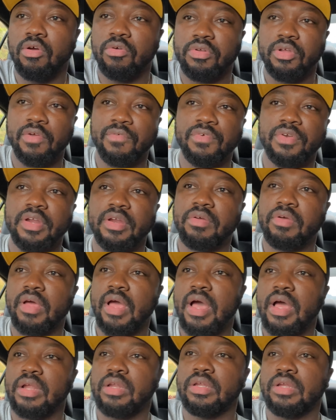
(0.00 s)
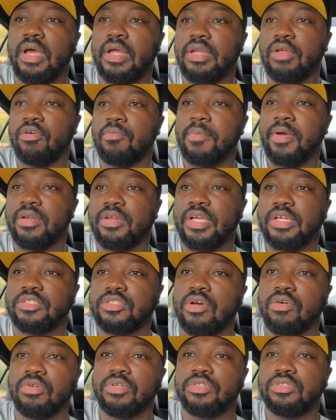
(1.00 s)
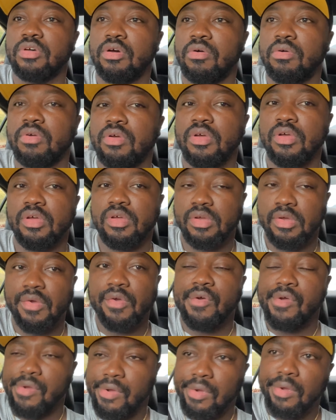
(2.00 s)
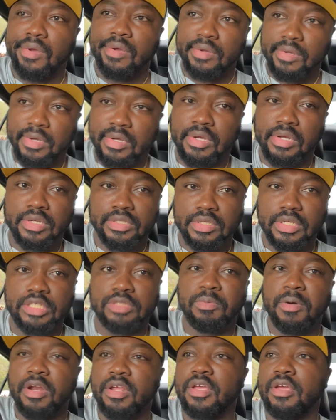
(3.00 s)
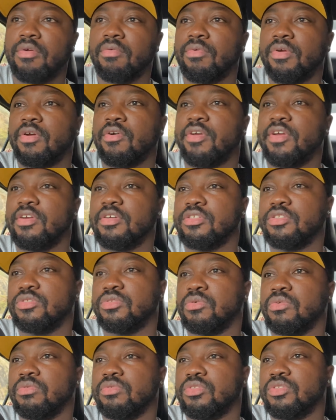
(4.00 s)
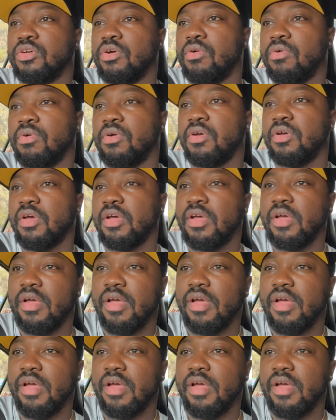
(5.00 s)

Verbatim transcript: No different than how I, I deal with my Daytona. So it's, it's about to get real here soon. So